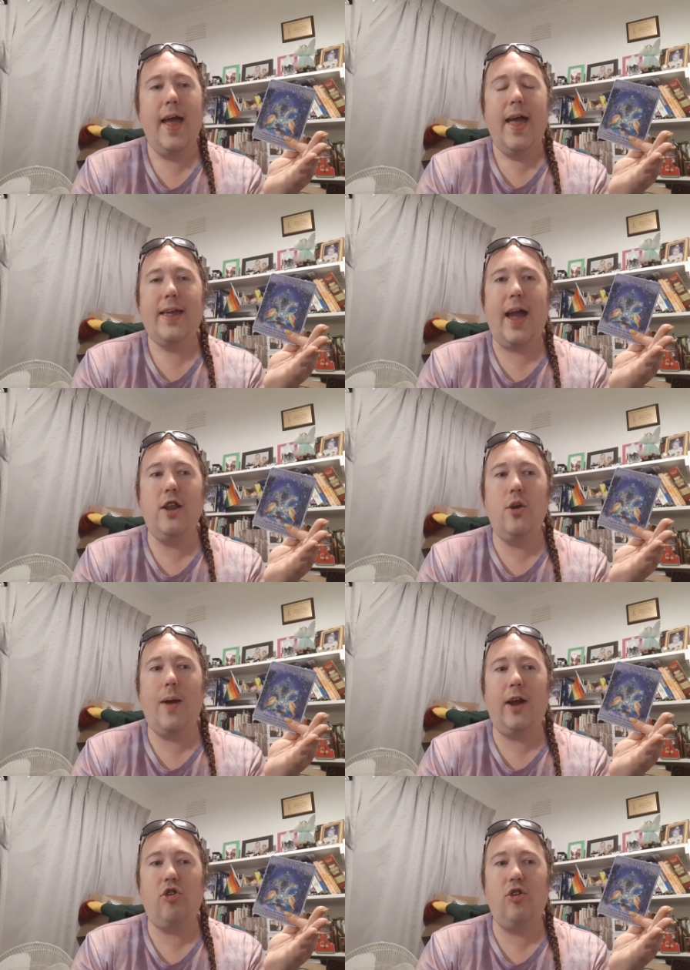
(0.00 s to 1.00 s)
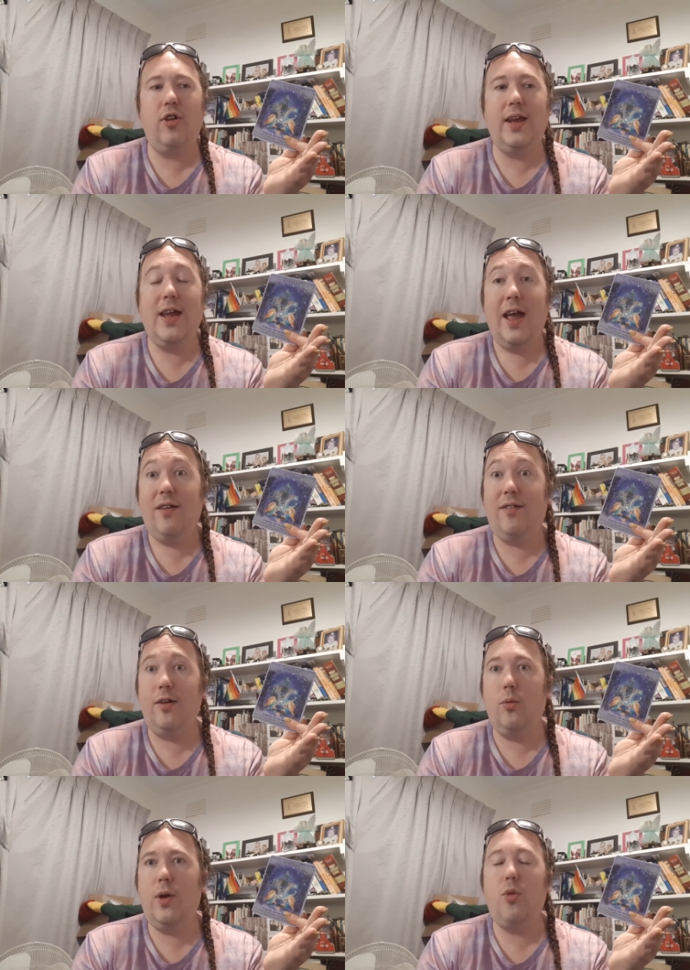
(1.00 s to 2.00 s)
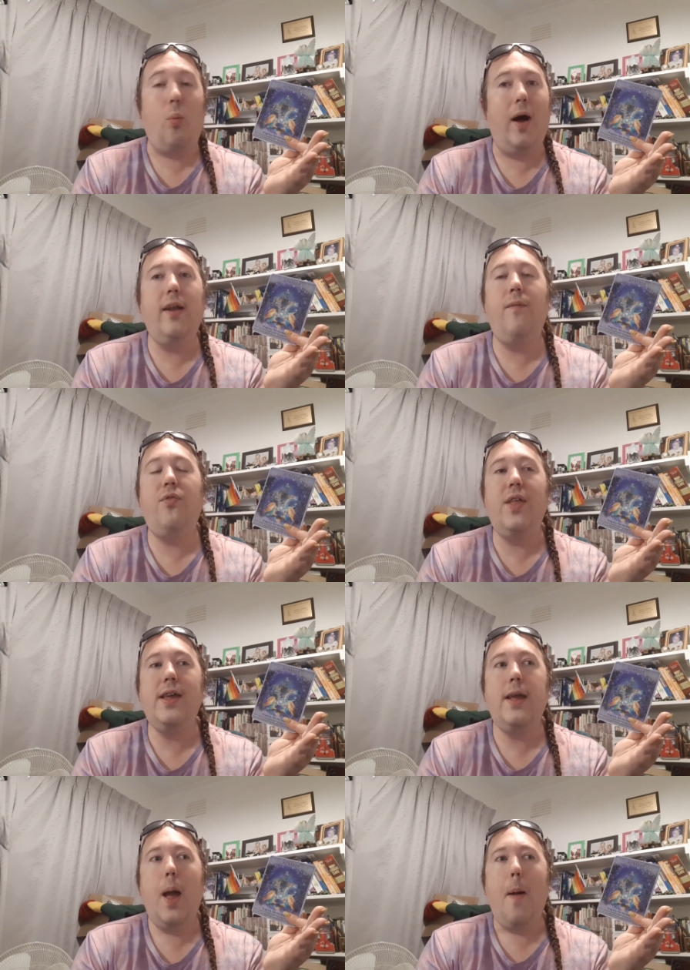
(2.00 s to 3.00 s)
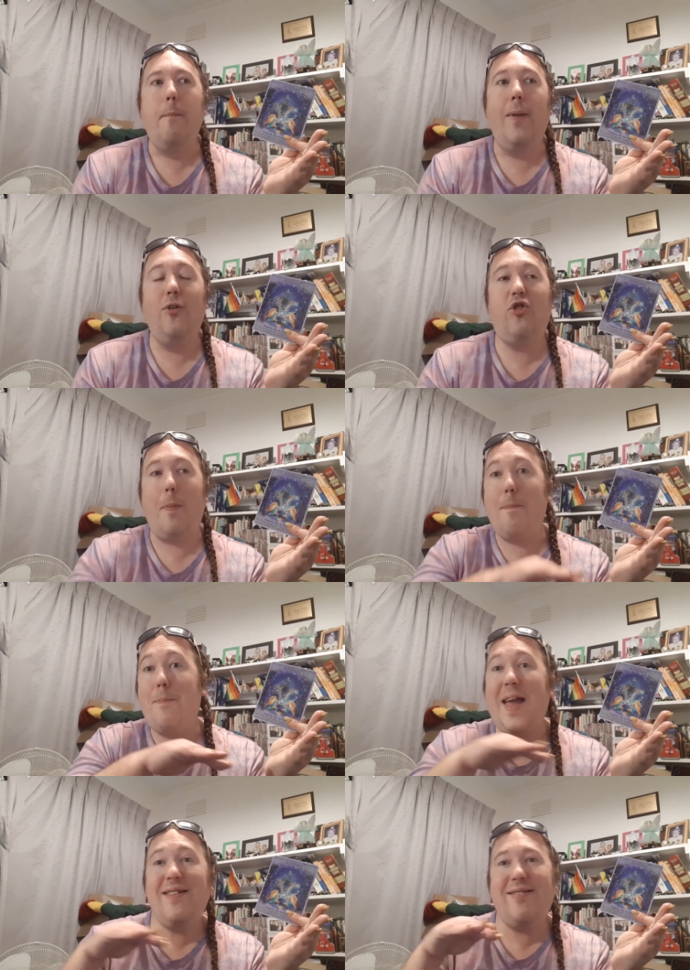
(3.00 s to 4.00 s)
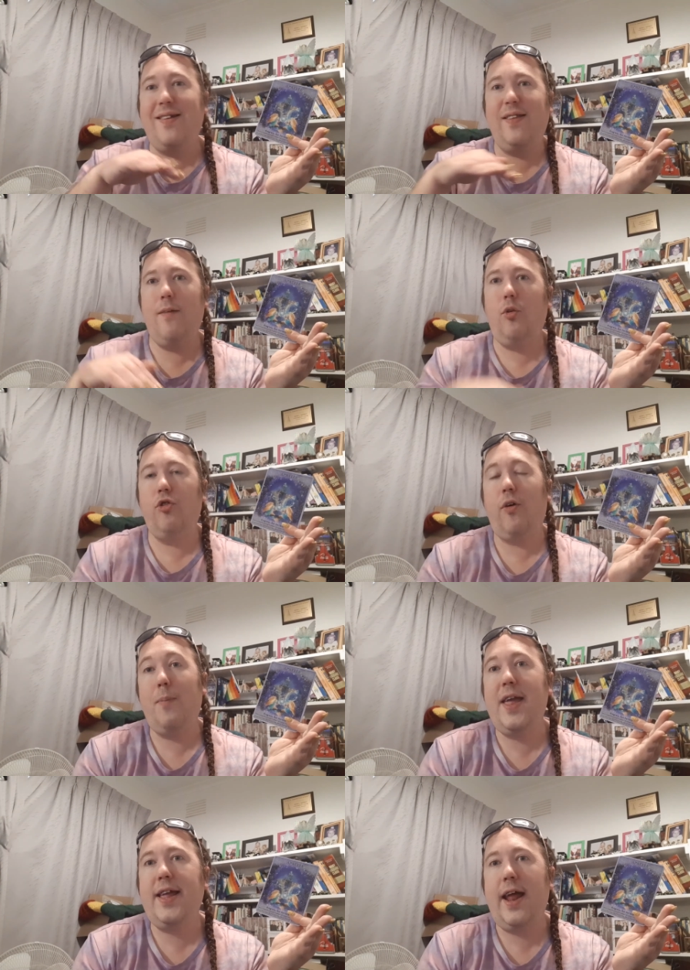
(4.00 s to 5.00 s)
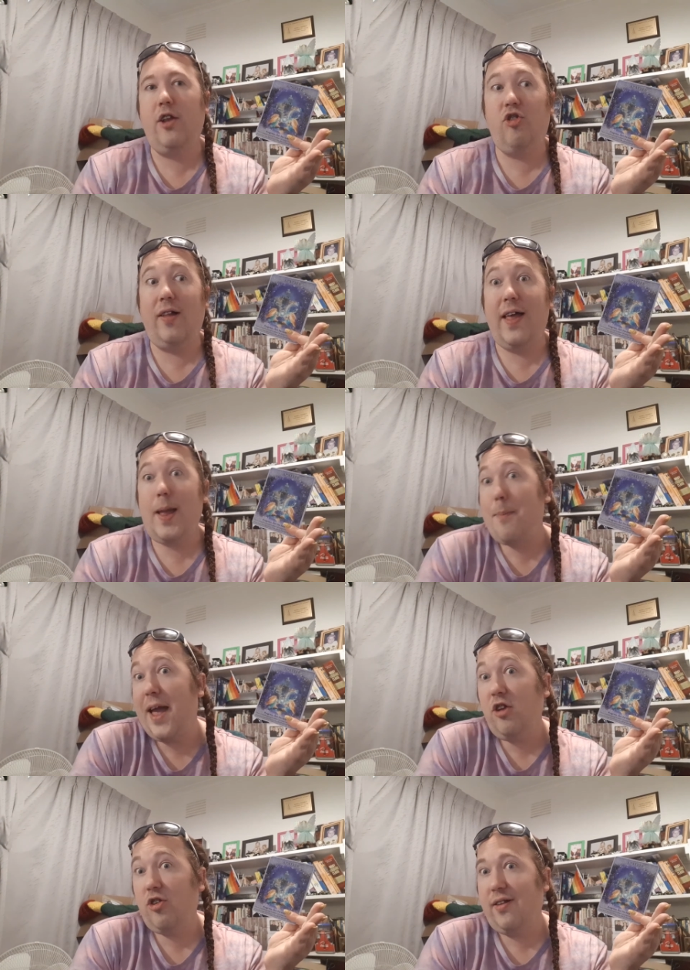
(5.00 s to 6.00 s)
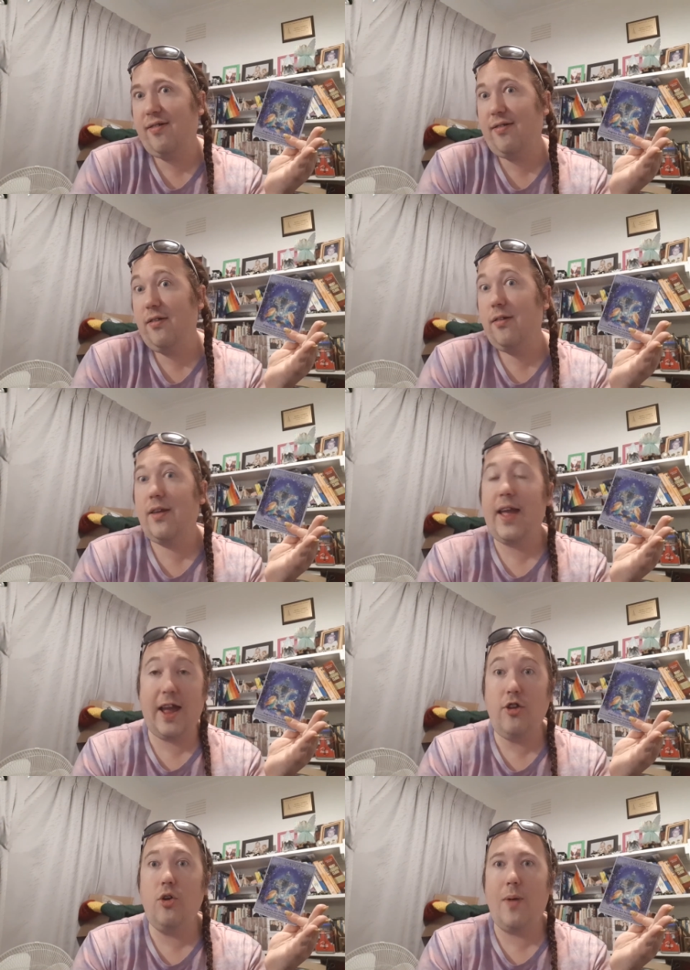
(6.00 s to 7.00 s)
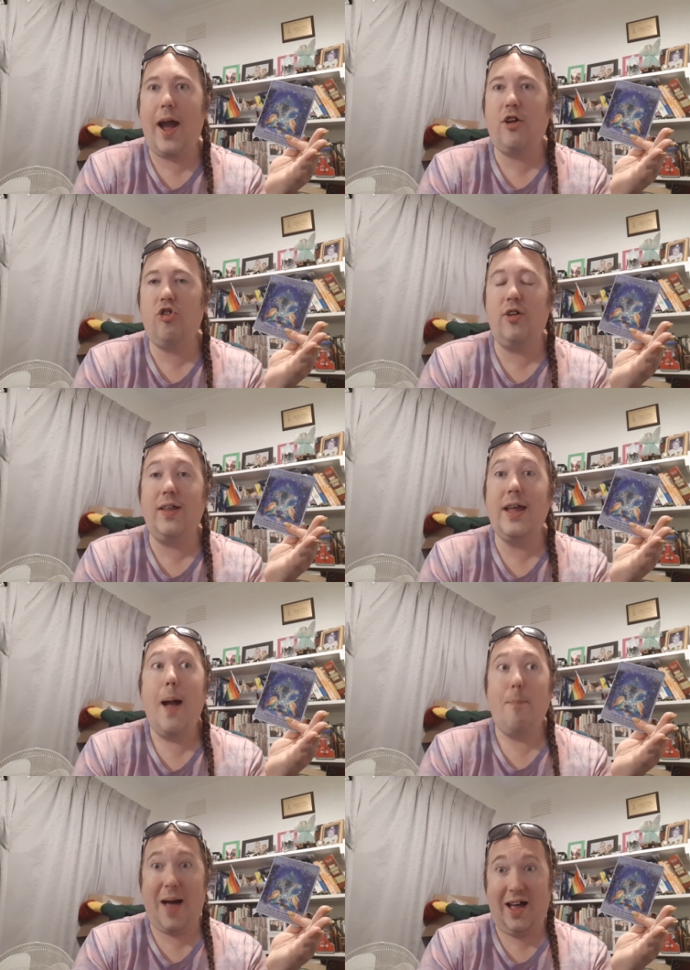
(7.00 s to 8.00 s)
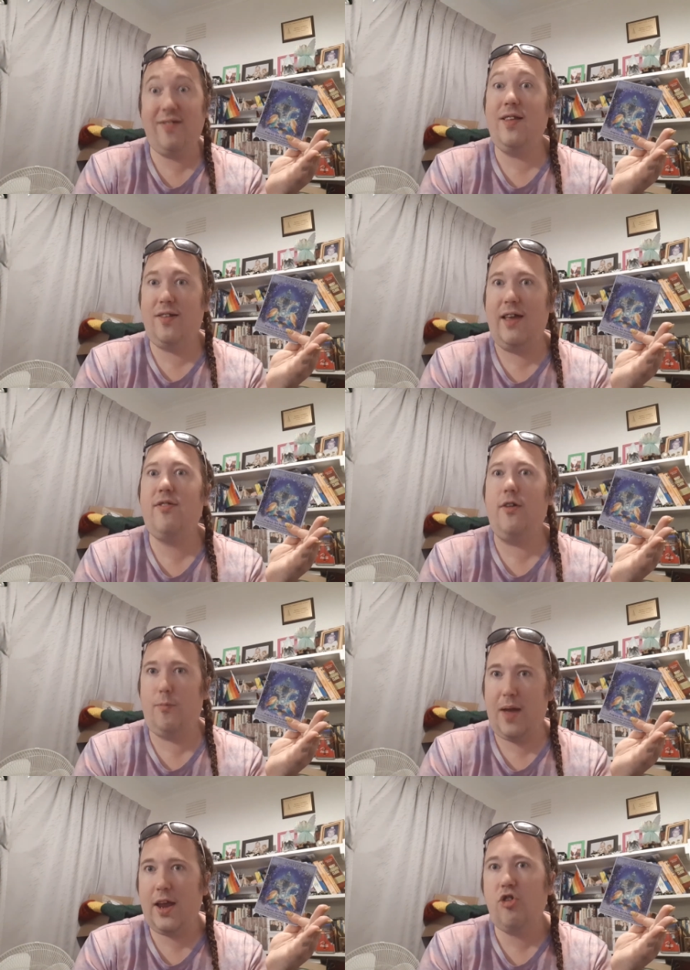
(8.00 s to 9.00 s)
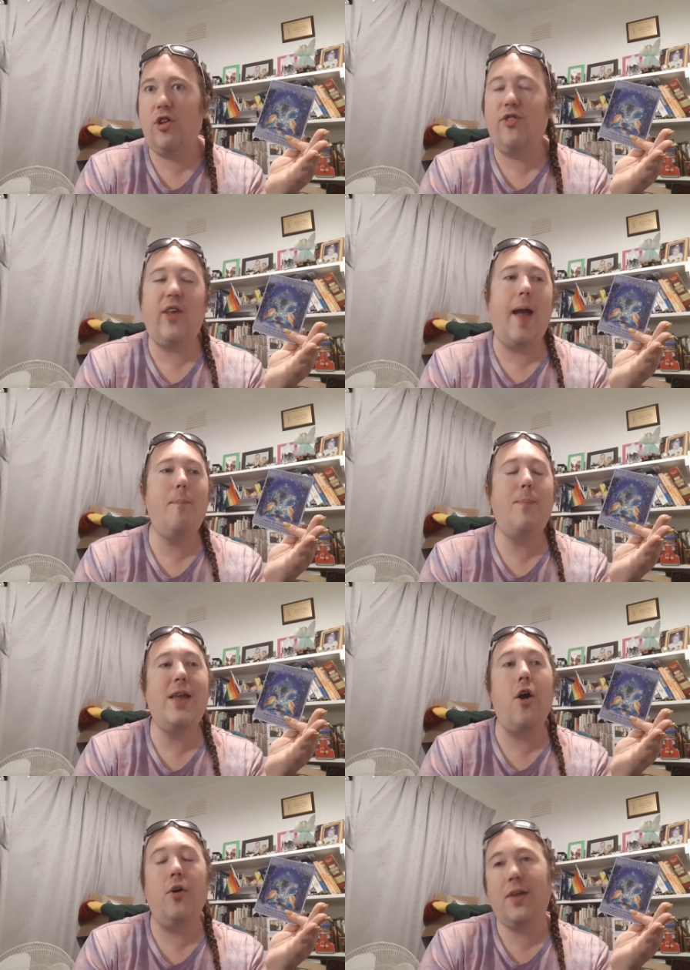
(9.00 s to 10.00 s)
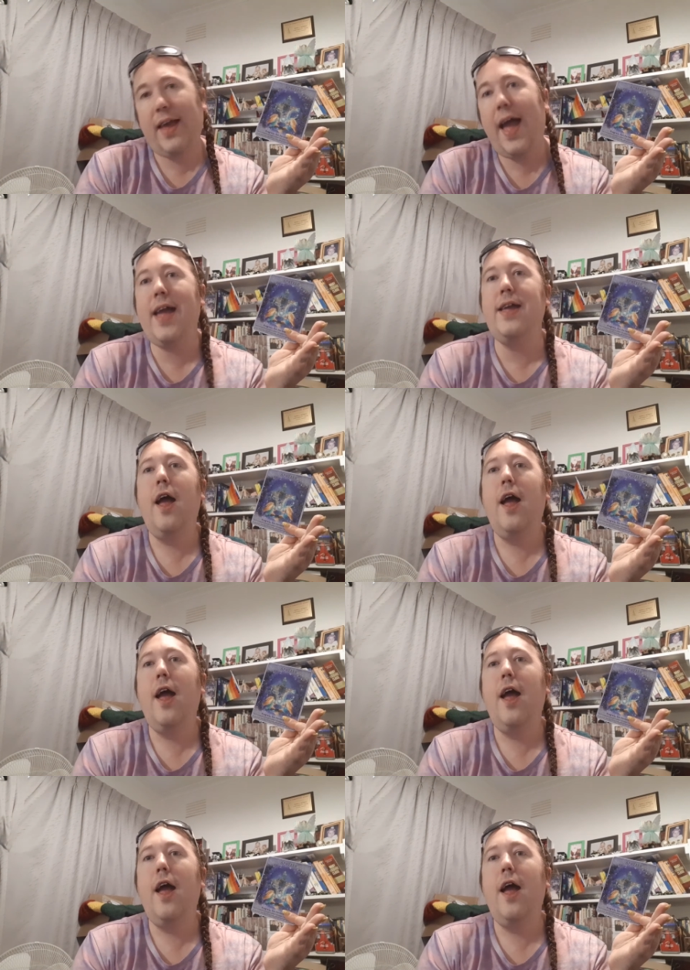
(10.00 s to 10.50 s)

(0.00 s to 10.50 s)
Can you actually deal with one of the most base levels of being an angelic, patience? Can you actually pass the test of patience and be okay